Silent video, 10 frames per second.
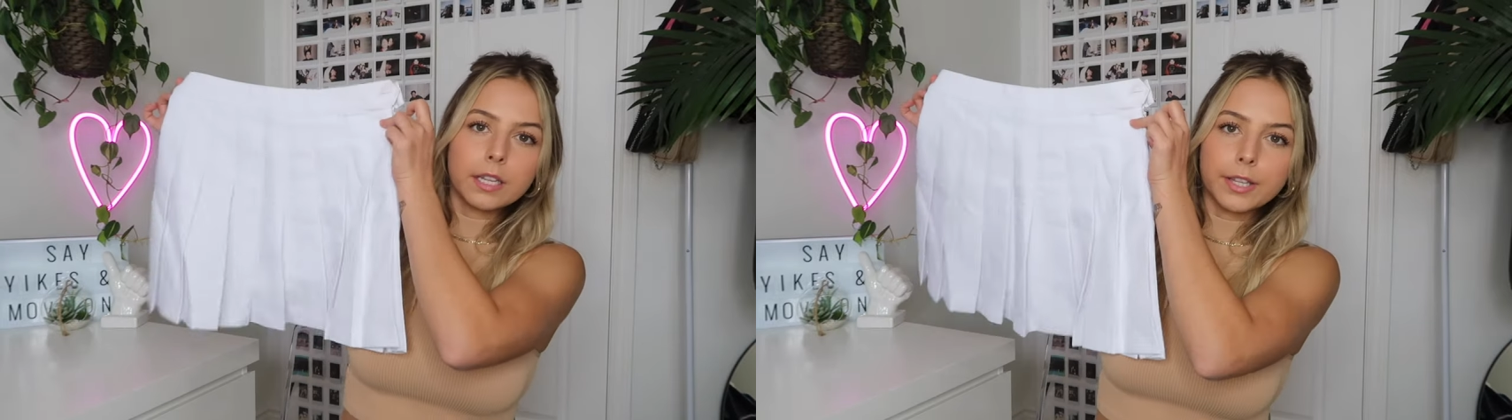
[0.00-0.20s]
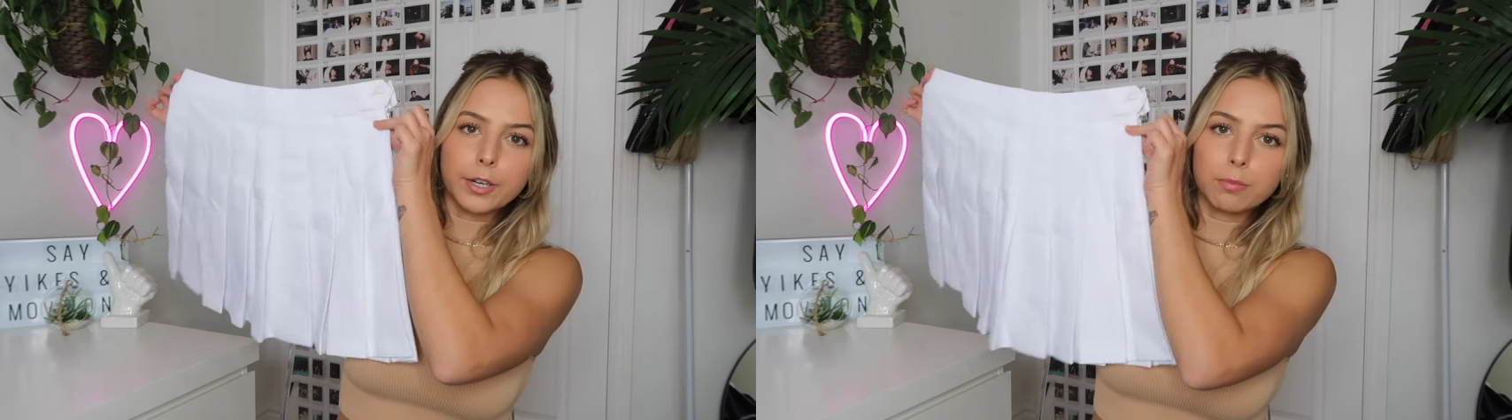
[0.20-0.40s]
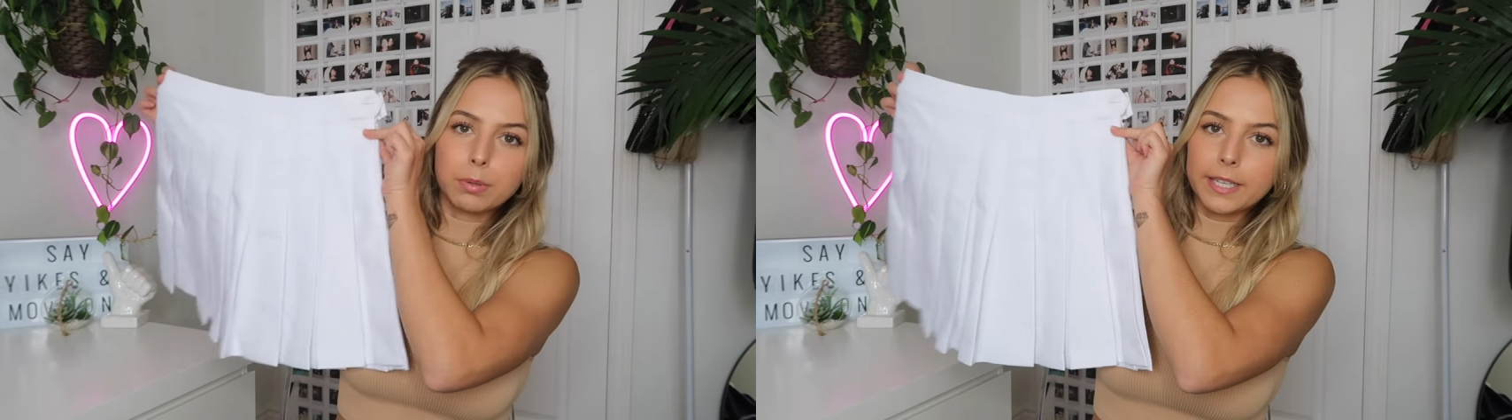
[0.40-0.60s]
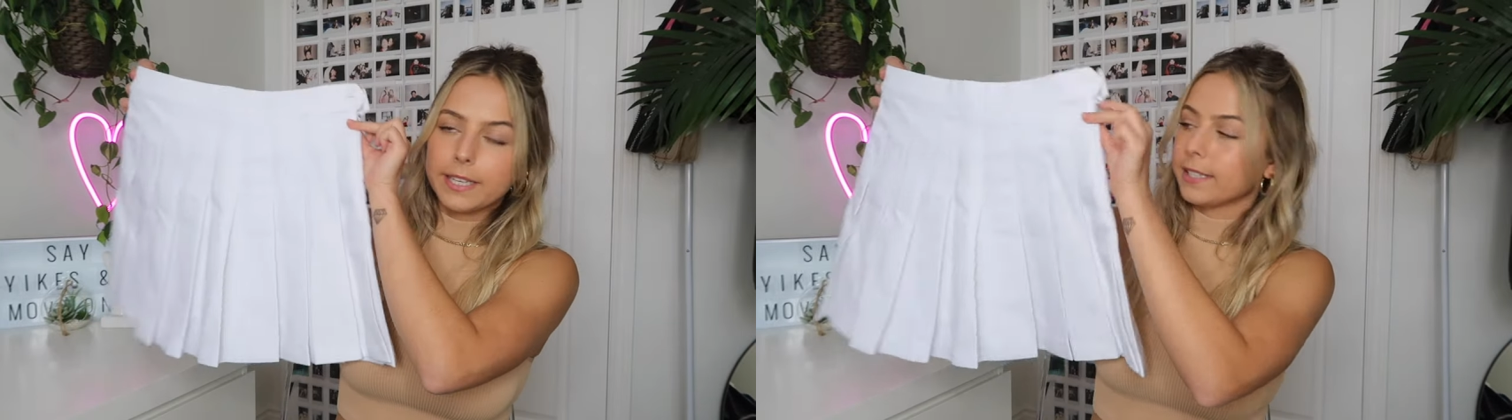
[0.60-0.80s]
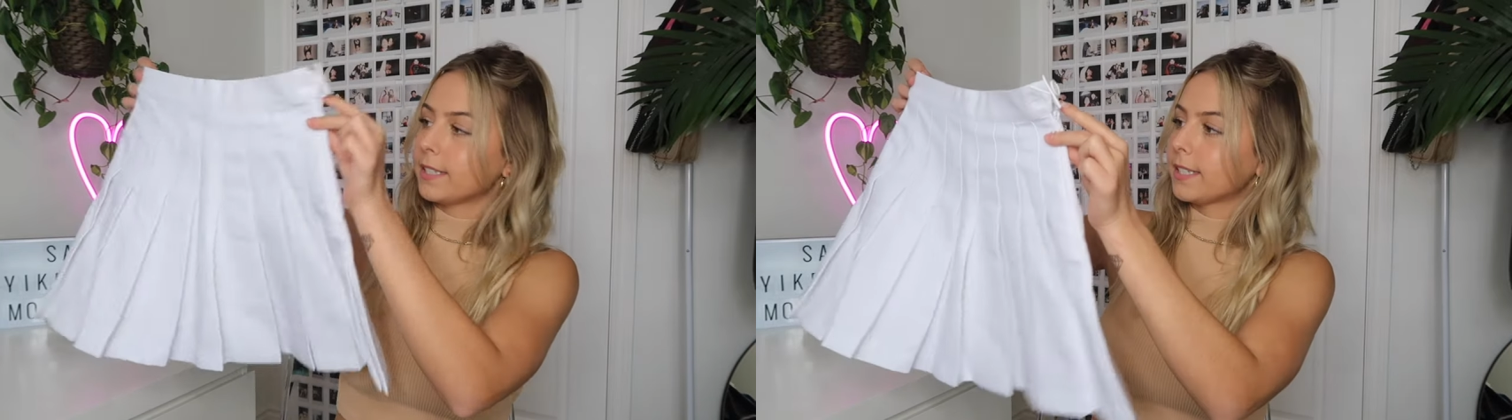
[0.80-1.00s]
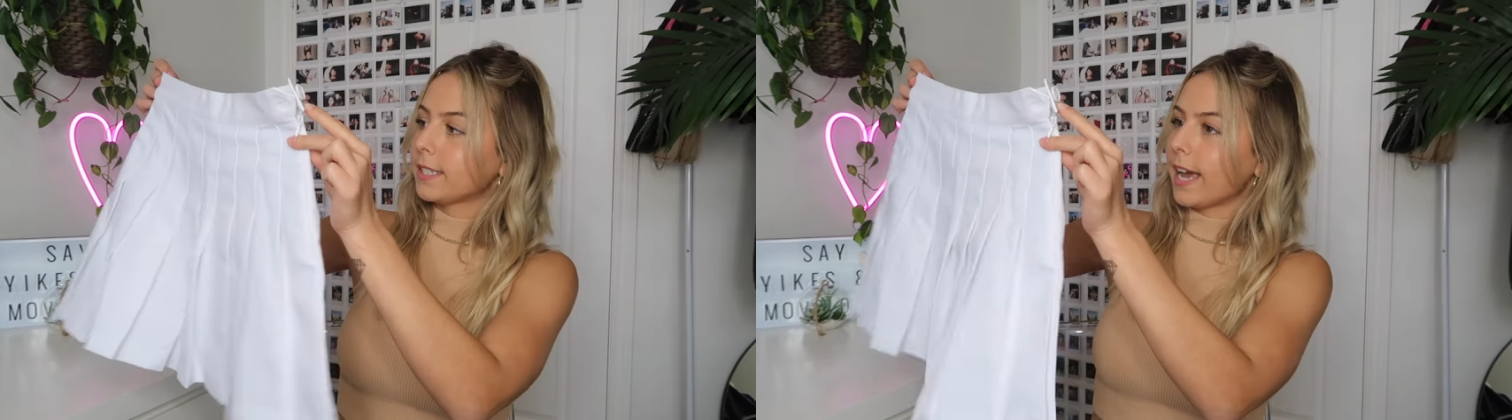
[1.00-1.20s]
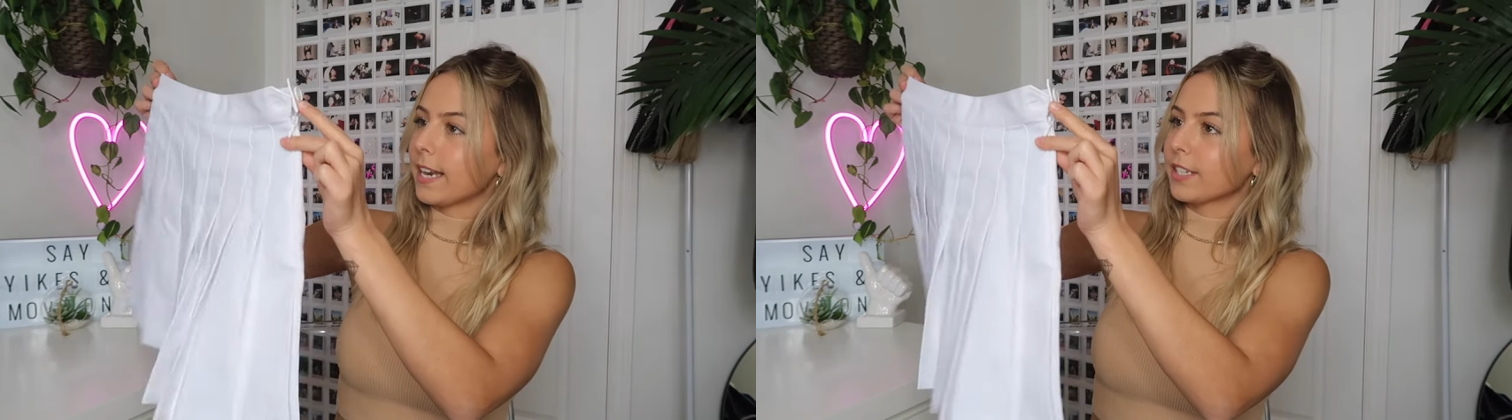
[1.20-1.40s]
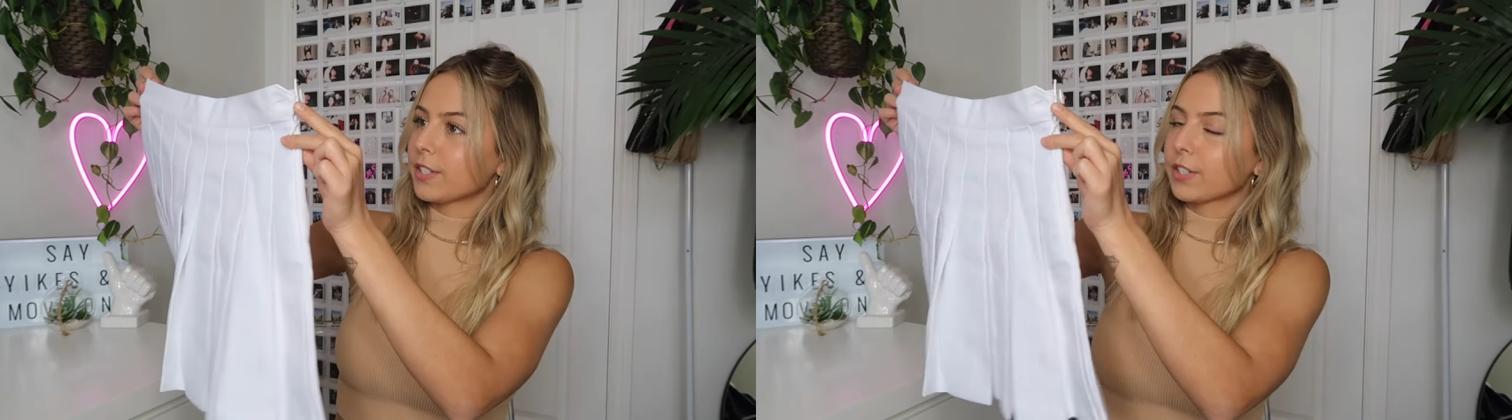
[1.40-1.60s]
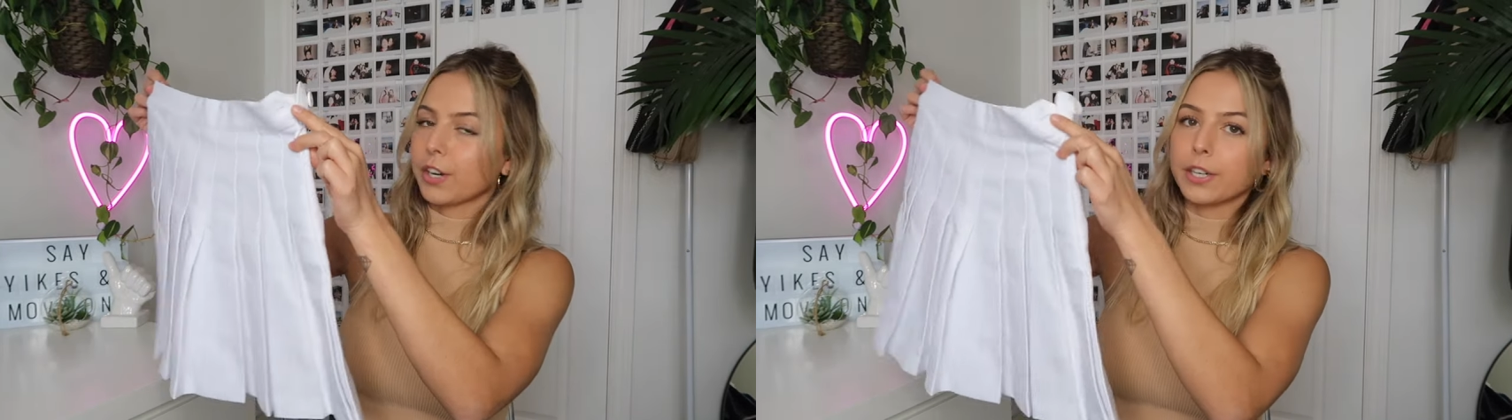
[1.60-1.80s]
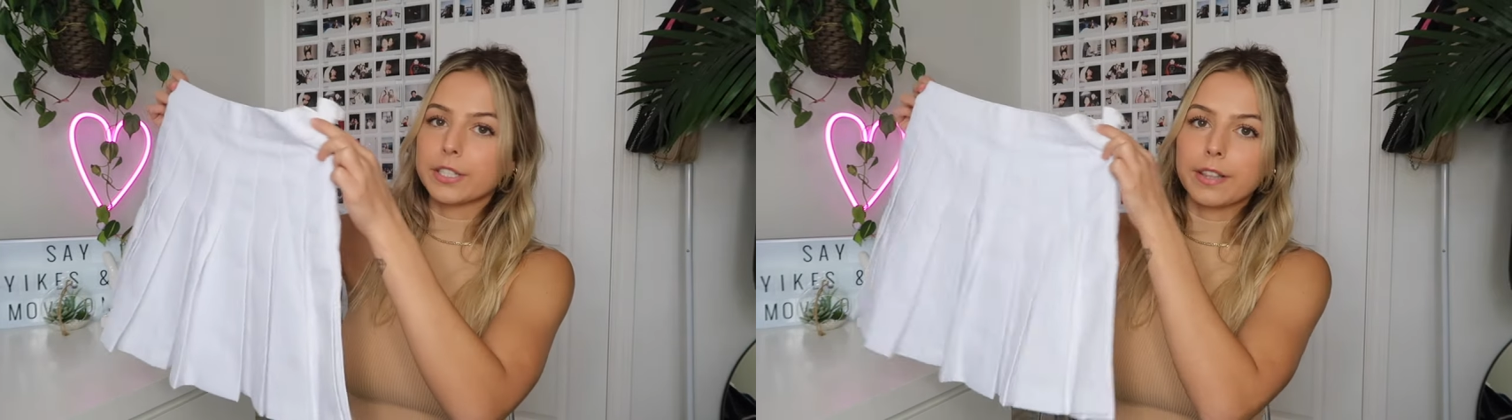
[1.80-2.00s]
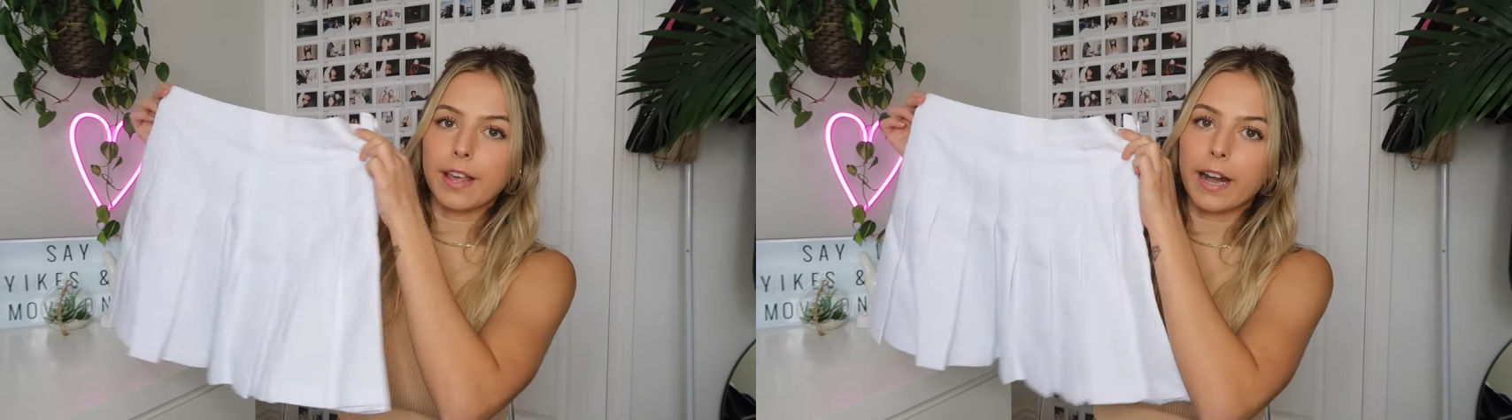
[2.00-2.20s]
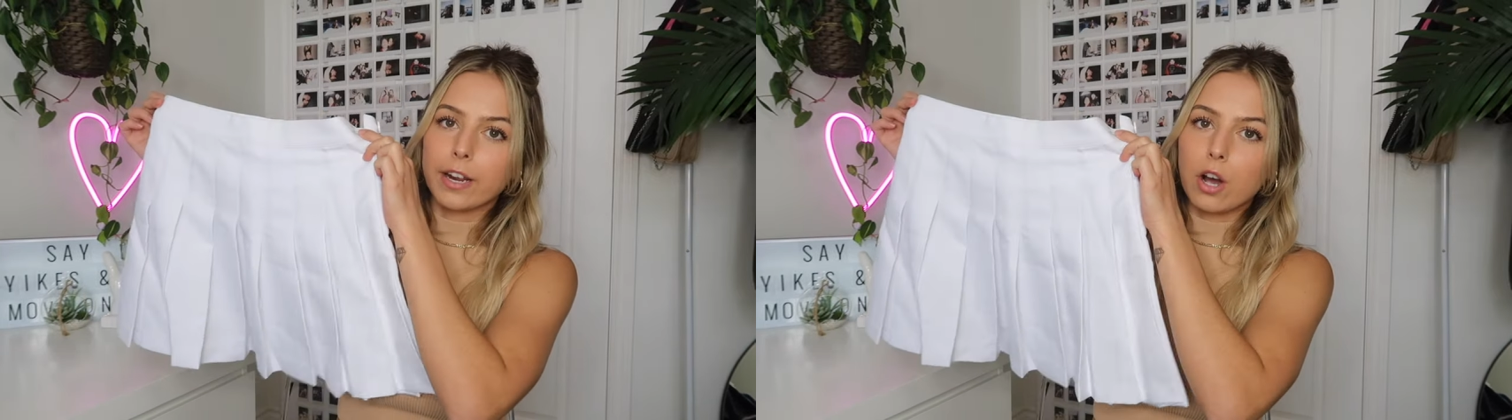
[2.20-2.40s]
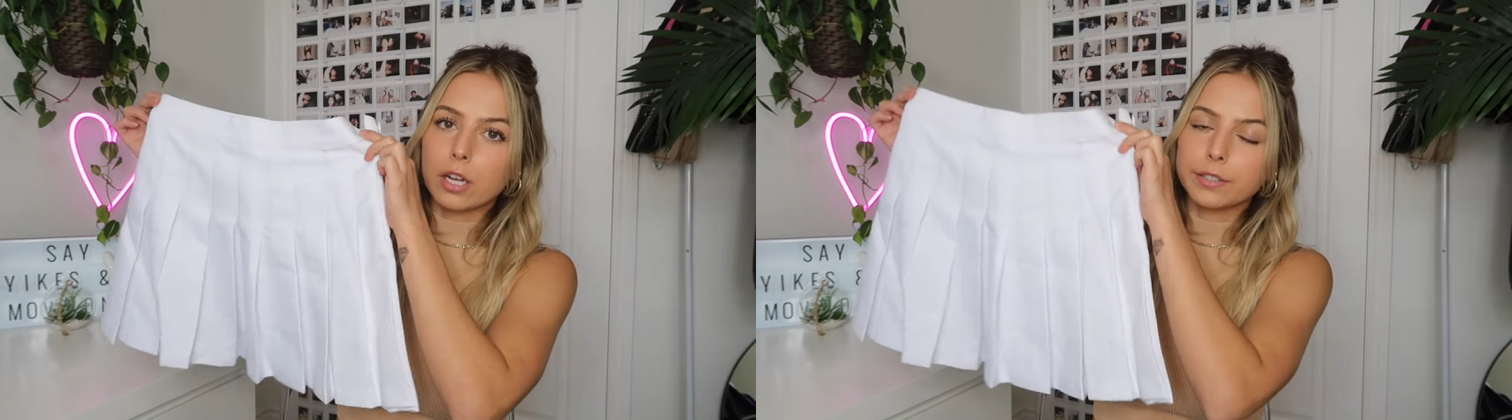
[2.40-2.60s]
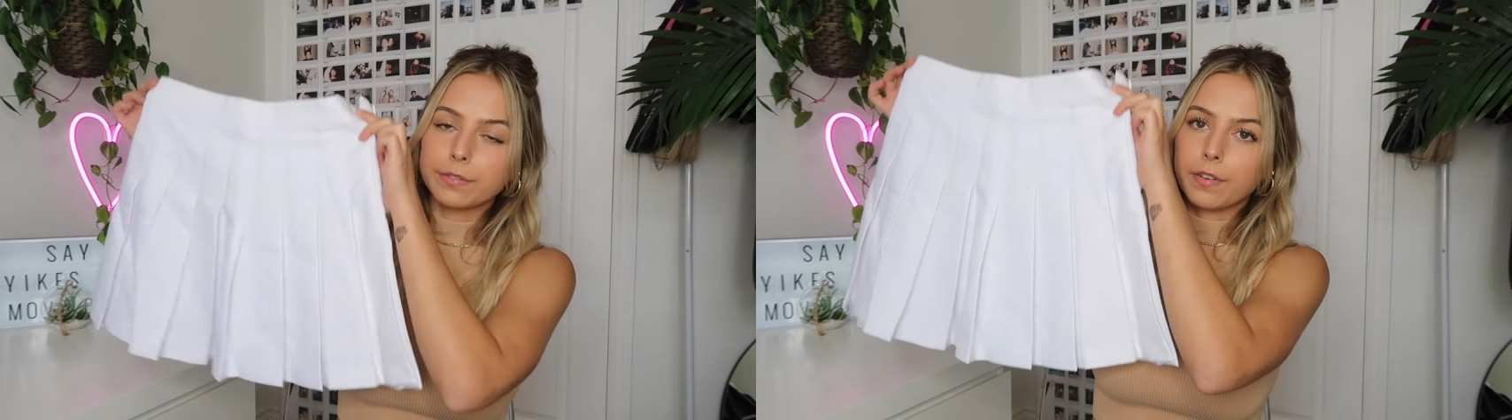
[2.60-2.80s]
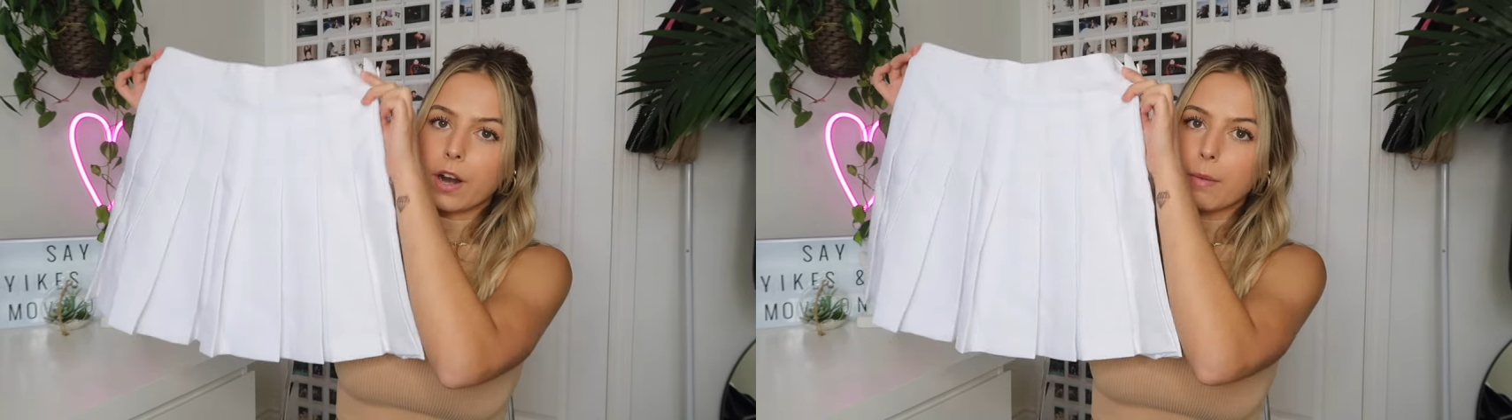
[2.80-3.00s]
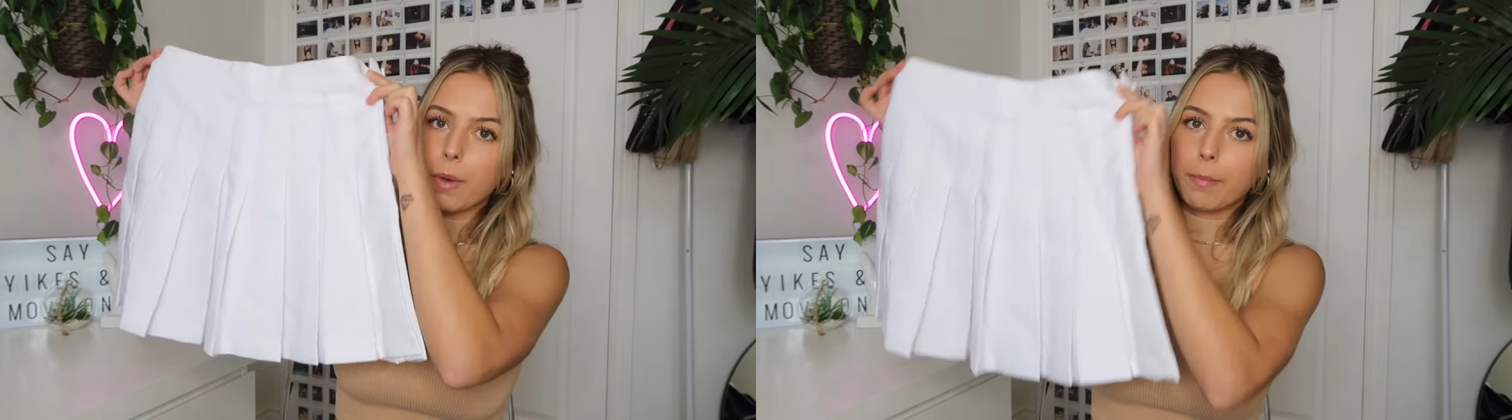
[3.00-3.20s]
little pleated tennis skirt that I got from